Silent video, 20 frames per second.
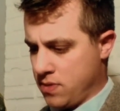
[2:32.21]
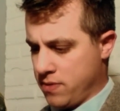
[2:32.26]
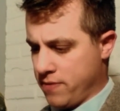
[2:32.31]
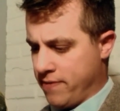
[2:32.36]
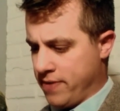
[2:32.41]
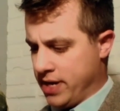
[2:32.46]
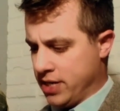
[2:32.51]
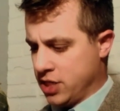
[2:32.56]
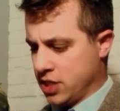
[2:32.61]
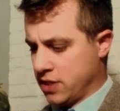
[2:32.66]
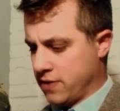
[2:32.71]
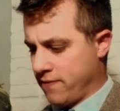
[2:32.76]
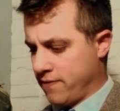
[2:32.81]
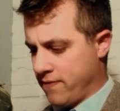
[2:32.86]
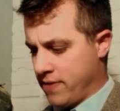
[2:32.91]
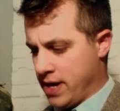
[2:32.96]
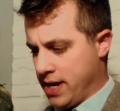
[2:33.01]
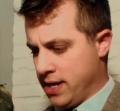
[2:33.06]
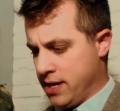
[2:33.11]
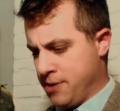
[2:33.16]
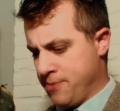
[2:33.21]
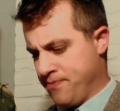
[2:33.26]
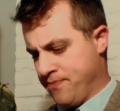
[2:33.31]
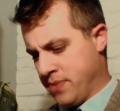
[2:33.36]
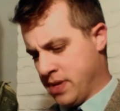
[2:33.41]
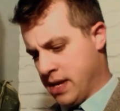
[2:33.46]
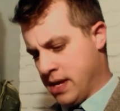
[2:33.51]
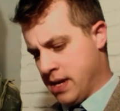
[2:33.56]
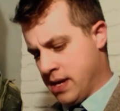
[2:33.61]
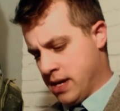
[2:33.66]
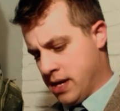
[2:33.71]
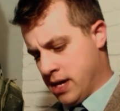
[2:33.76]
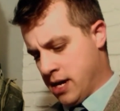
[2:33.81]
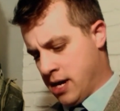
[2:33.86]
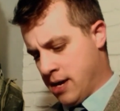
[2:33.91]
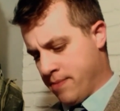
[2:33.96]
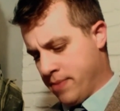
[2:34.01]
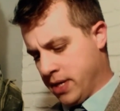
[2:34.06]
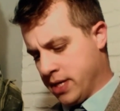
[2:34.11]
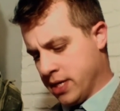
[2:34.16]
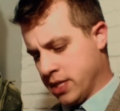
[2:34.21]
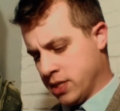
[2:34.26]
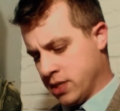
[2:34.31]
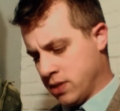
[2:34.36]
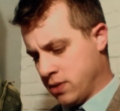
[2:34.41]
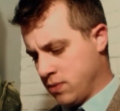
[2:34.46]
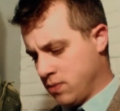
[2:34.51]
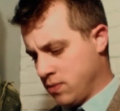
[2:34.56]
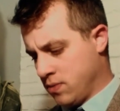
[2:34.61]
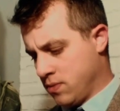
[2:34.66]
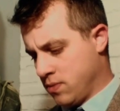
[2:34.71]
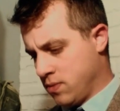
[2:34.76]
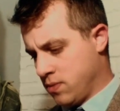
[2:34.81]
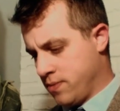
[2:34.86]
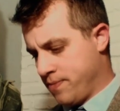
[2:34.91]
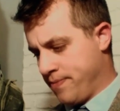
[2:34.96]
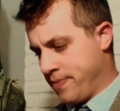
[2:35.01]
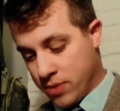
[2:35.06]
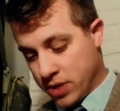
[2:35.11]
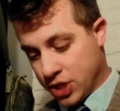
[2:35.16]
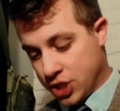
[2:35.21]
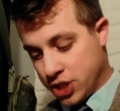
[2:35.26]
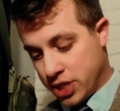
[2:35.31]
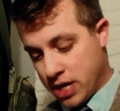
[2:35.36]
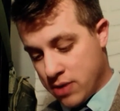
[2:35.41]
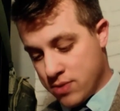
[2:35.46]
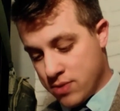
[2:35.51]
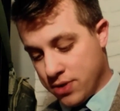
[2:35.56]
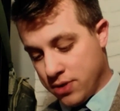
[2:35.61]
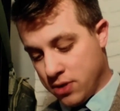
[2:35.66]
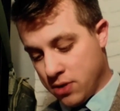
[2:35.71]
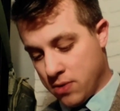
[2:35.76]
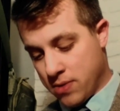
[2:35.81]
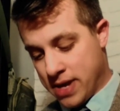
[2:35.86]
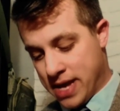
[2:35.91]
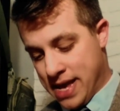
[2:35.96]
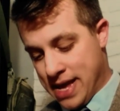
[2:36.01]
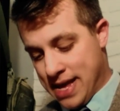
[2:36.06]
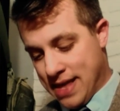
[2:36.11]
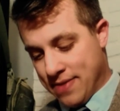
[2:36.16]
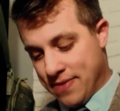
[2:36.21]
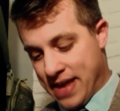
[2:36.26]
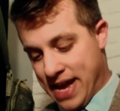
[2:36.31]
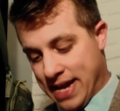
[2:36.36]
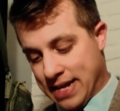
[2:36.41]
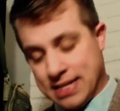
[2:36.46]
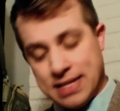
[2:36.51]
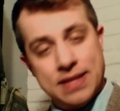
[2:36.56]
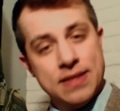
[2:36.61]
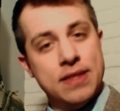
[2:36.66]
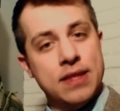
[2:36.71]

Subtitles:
I just find it because I want to share with you that